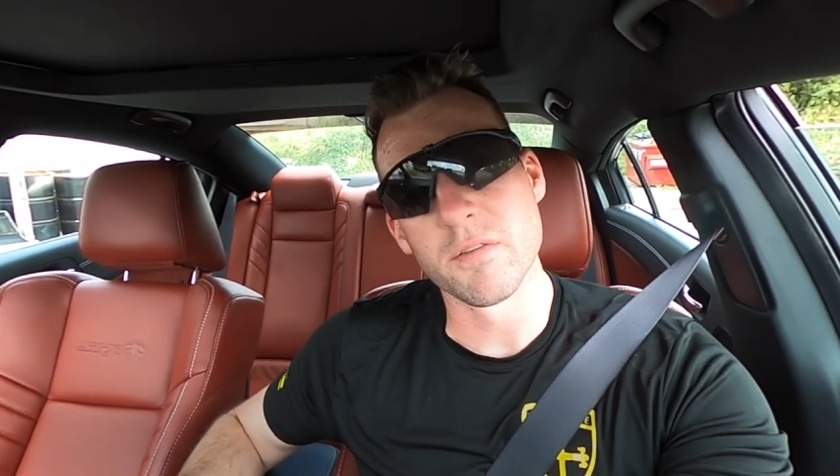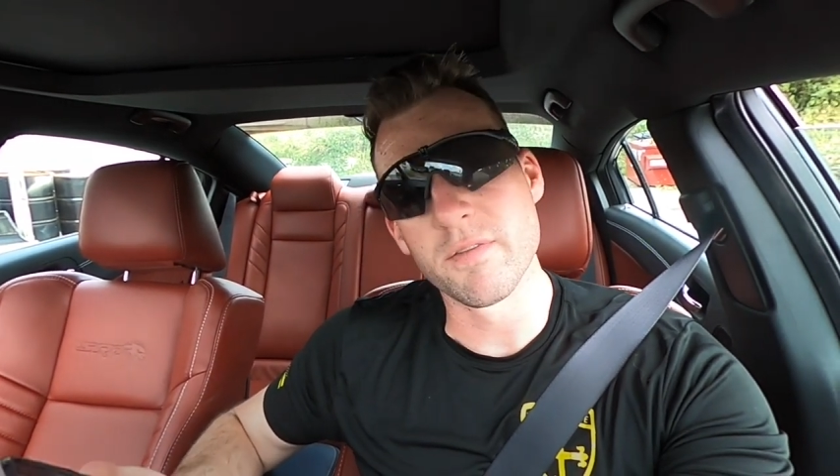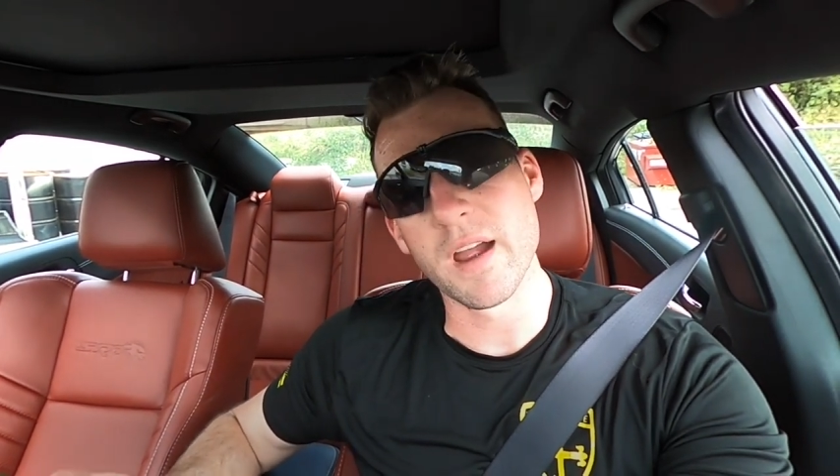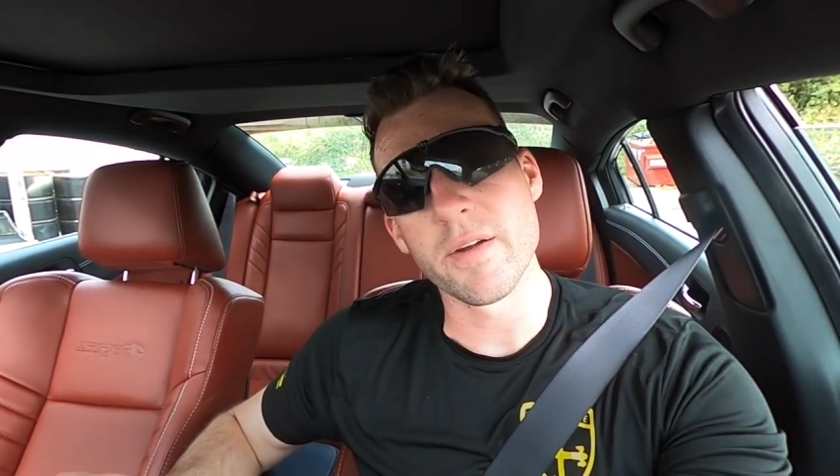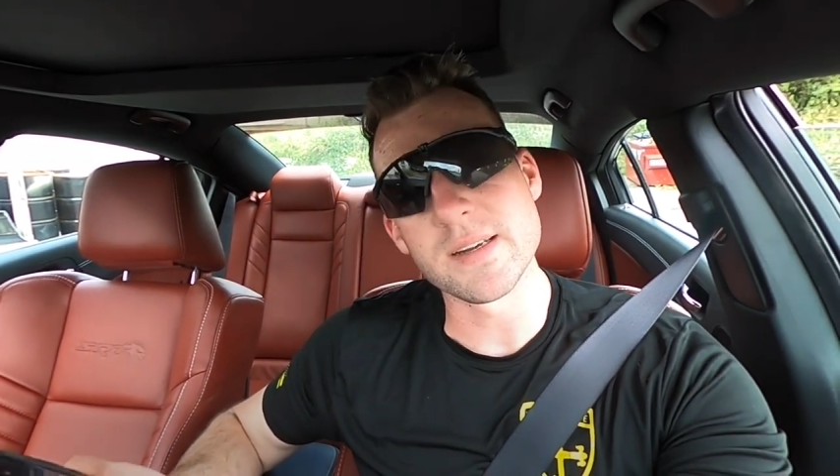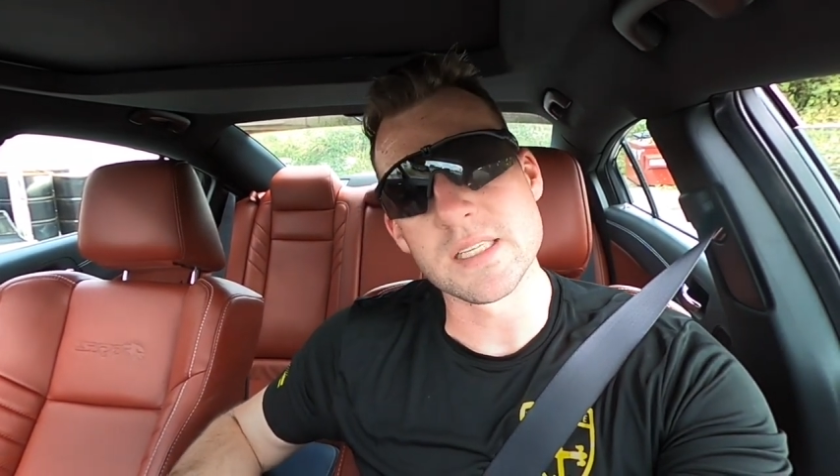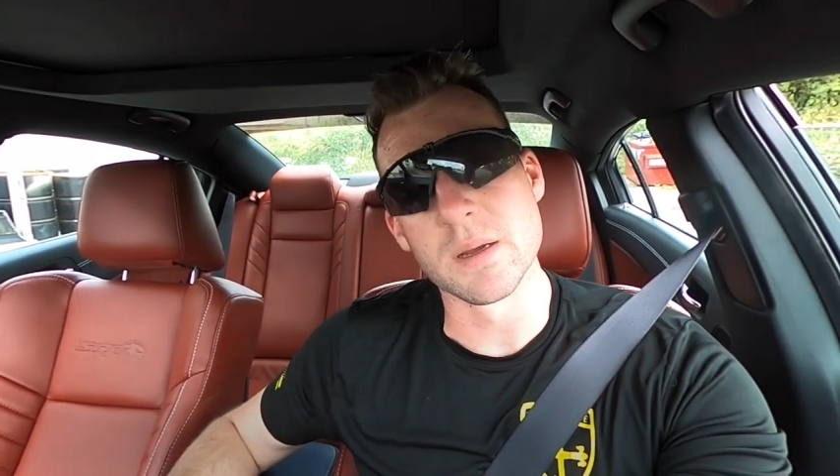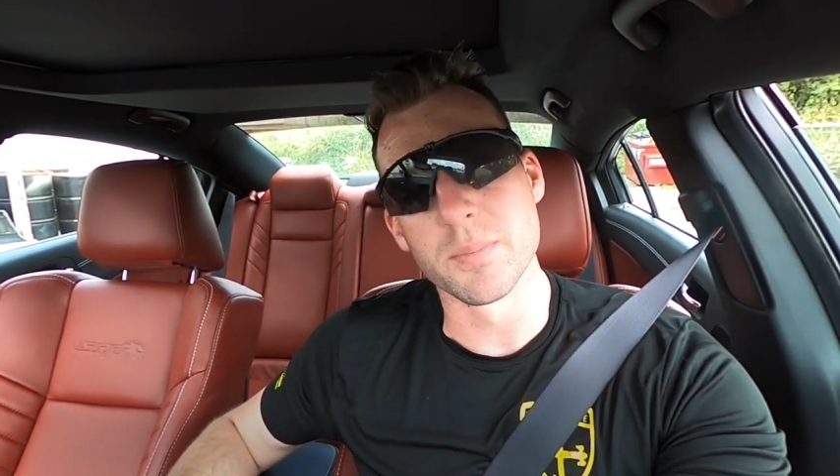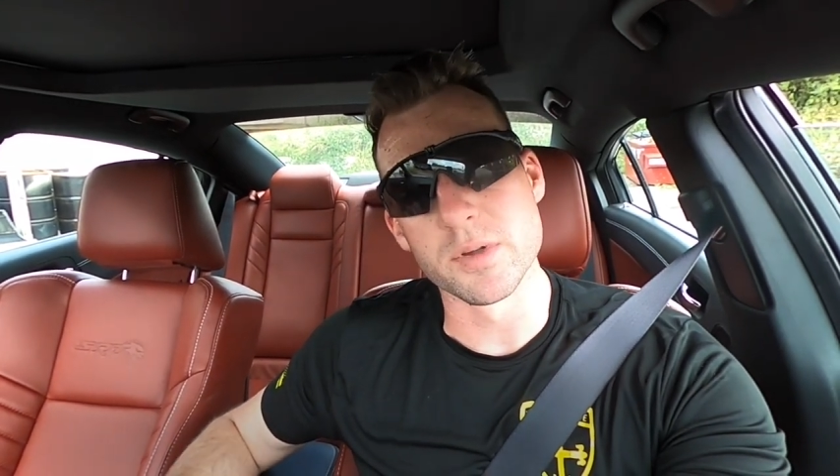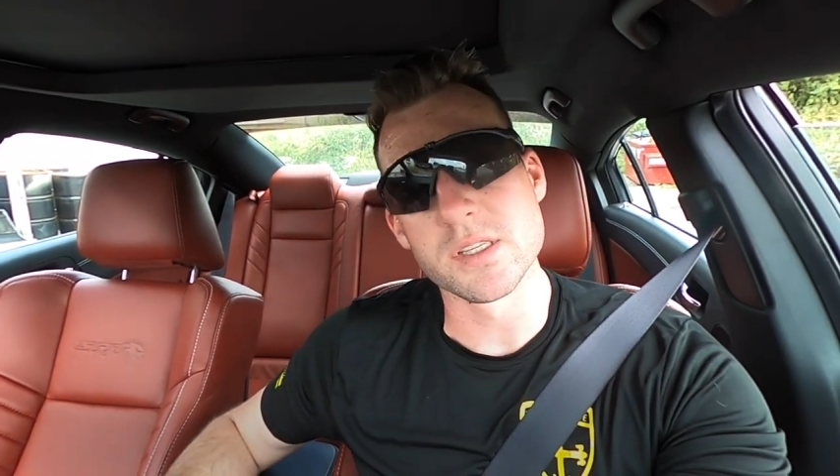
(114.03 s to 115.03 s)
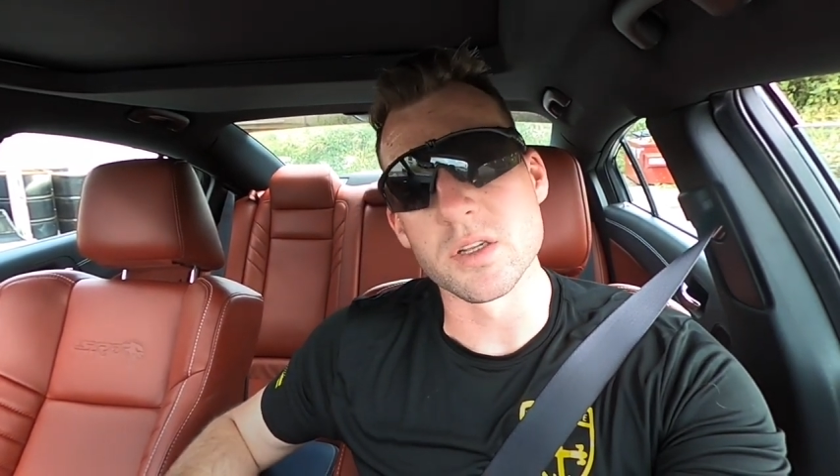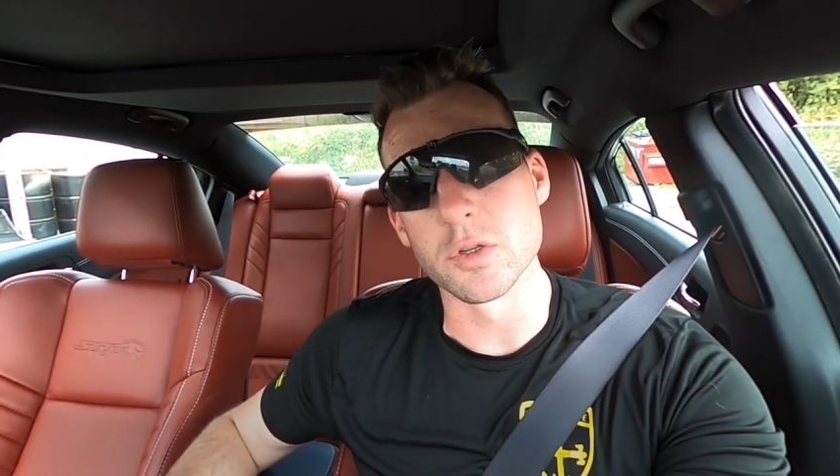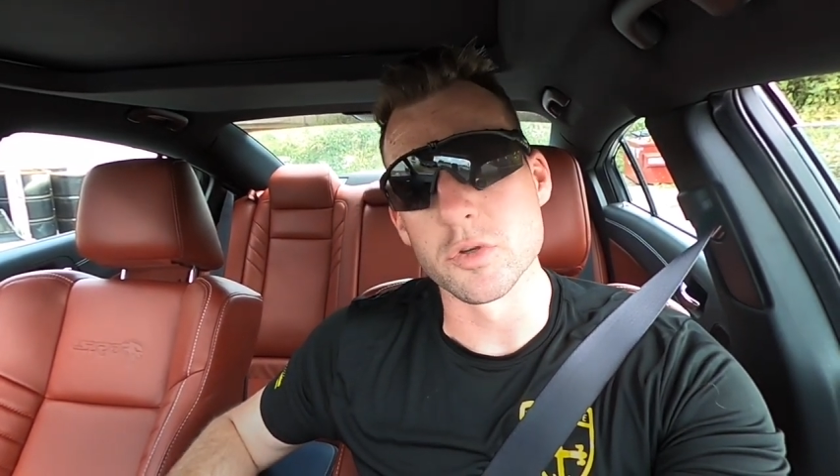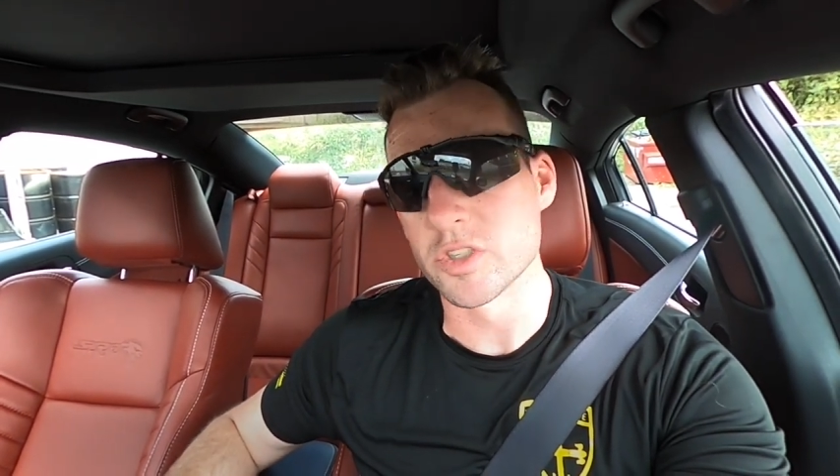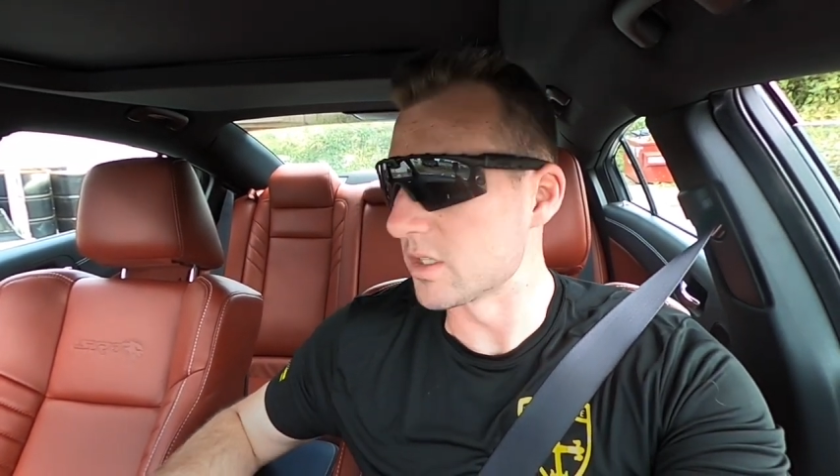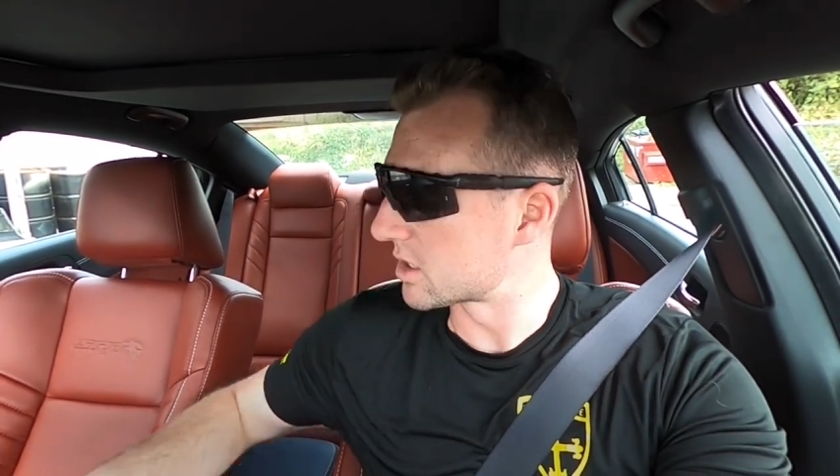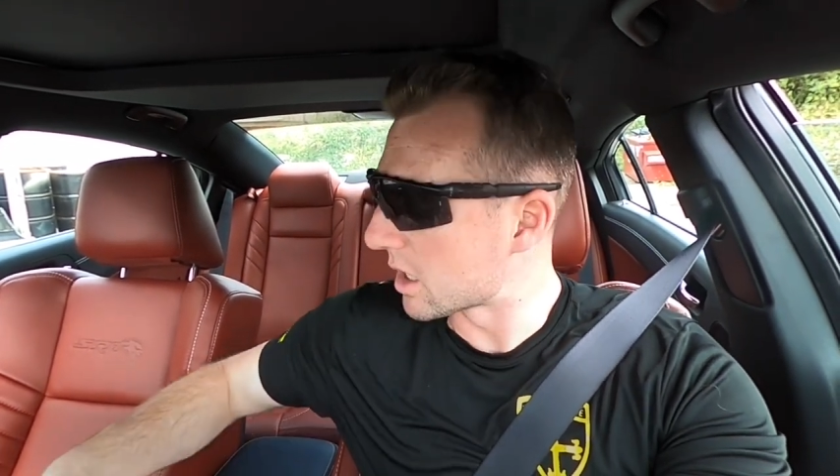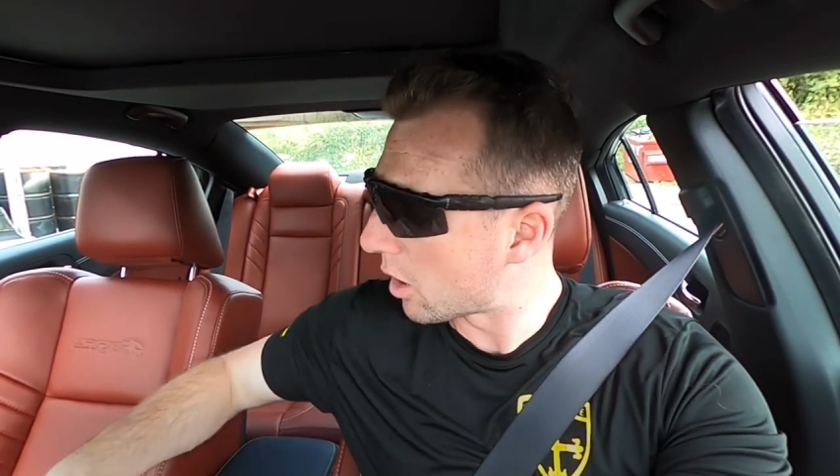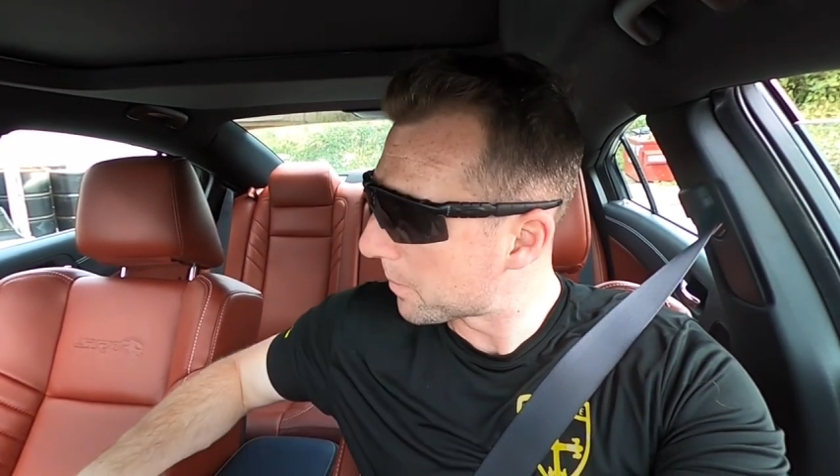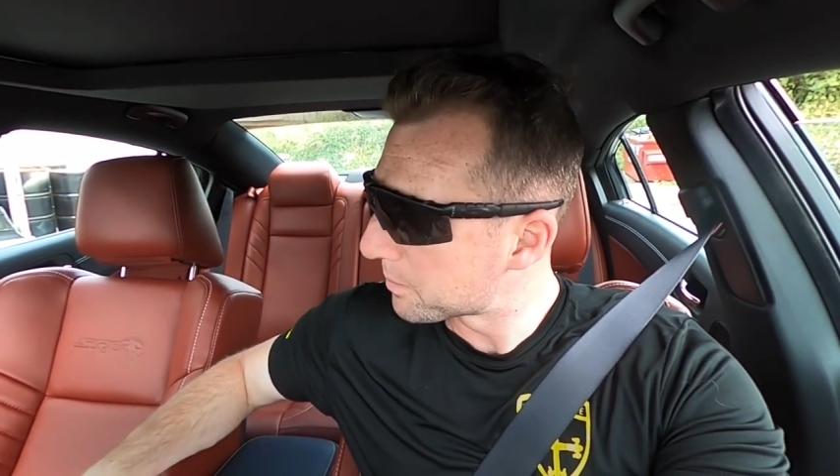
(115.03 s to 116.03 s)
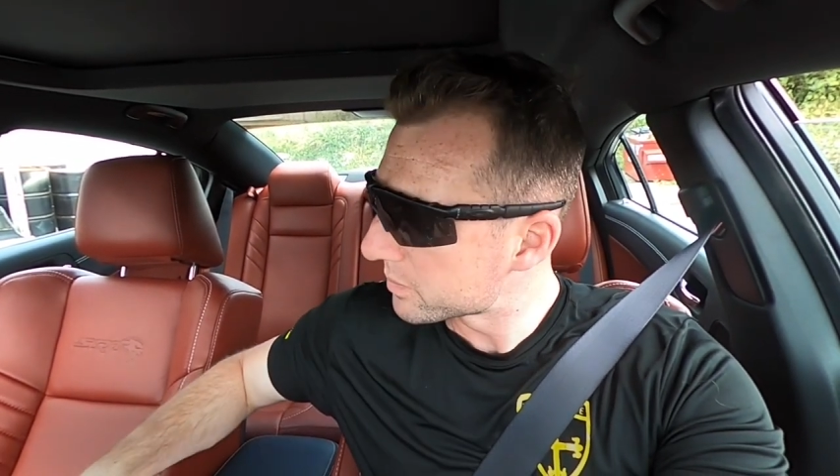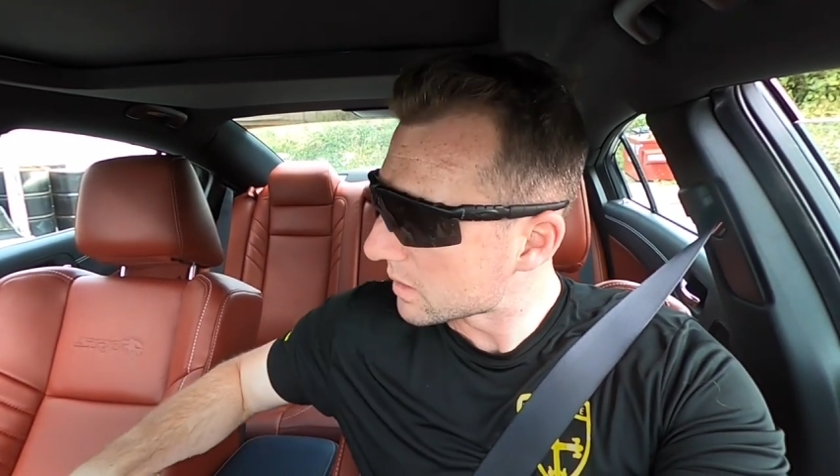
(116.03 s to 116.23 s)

very simple solution. So